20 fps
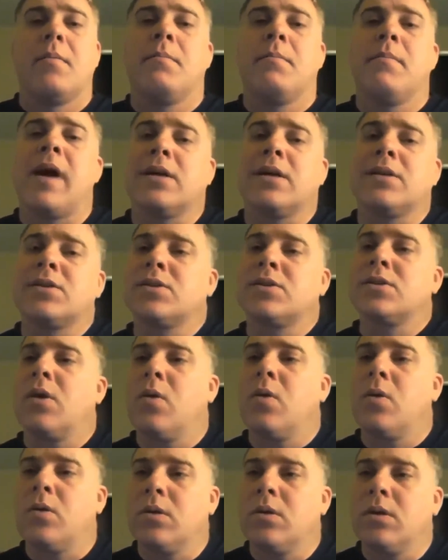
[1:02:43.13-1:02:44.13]
my
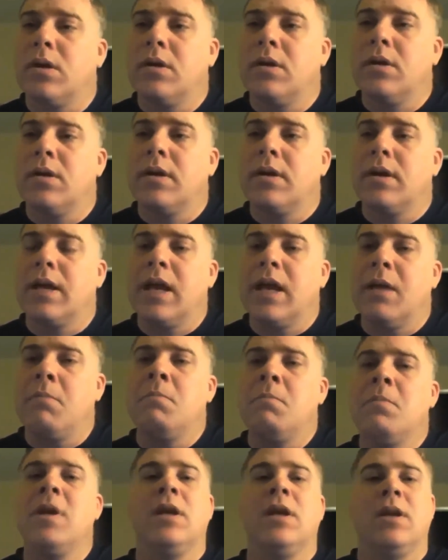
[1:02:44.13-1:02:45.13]
soul
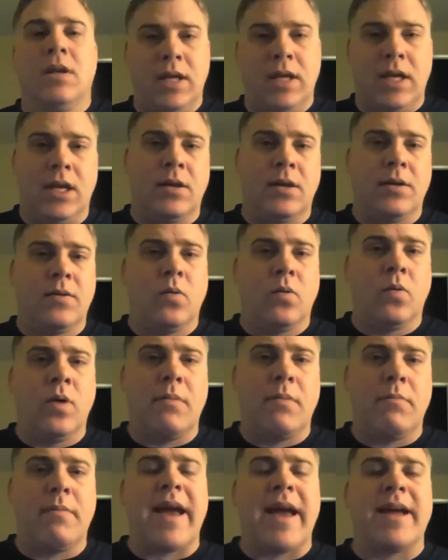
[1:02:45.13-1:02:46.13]
immediately
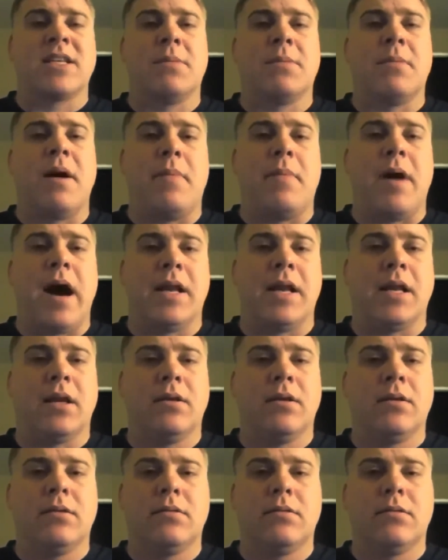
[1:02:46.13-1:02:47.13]
went back to my
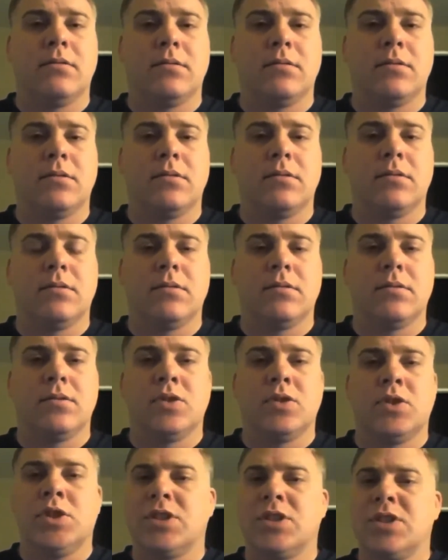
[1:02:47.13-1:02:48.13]
body.
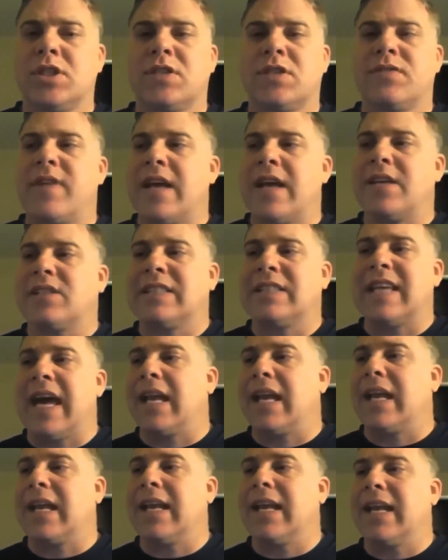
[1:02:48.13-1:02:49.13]
Just as fast as
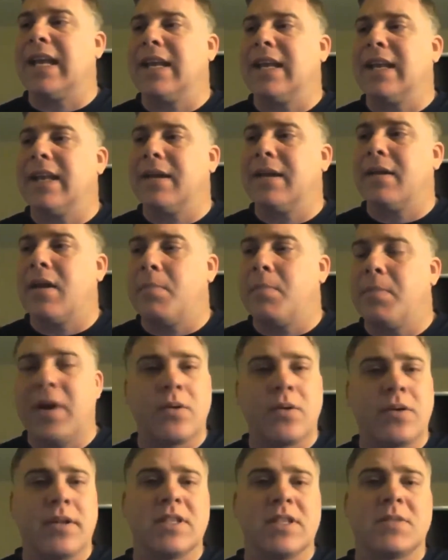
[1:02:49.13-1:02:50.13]
I had
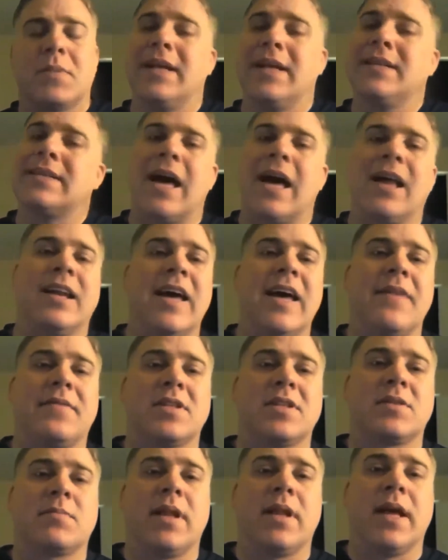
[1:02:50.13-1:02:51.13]
appeared in this place, I
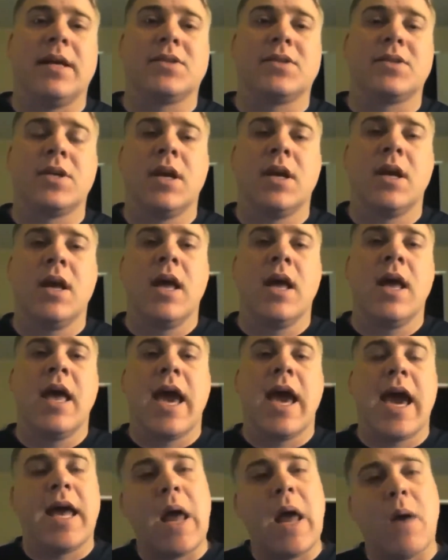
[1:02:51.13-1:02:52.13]
left this place,
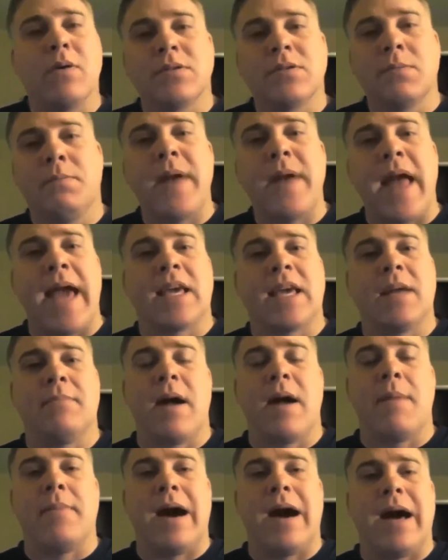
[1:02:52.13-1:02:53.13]
and I was back in
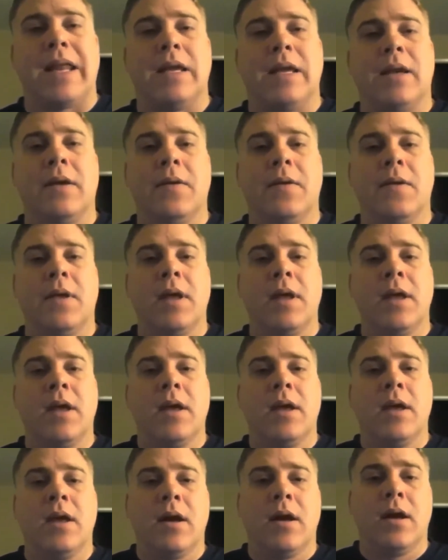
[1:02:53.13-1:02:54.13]
my body,
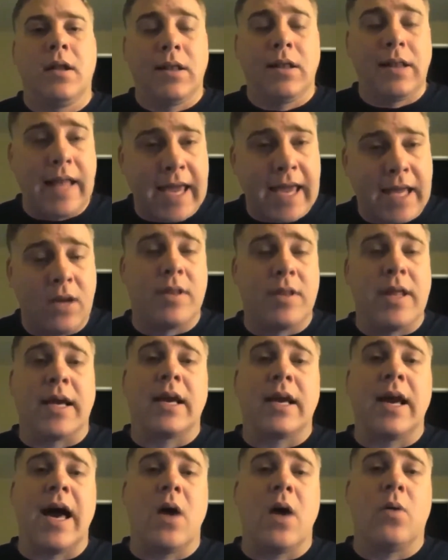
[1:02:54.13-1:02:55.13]
laying on
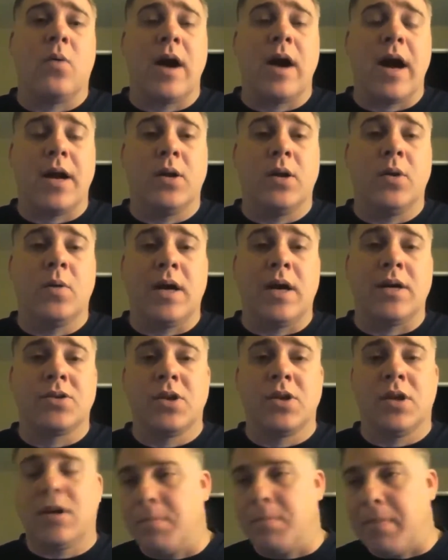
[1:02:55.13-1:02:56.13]
that cot where I knew I
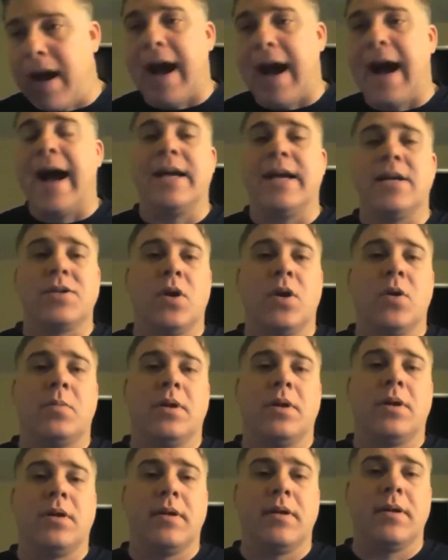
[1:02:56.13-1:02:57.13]
should have, my eyes
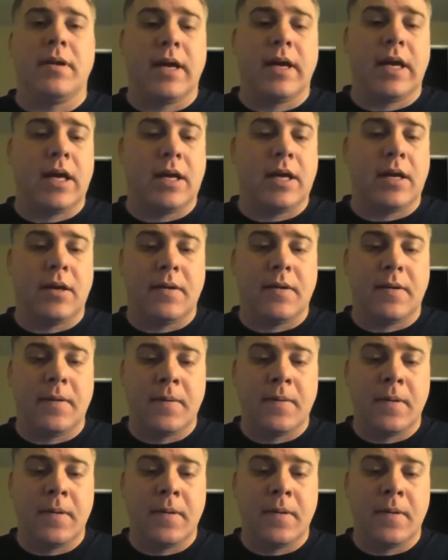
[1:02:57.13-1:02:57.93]
opened. And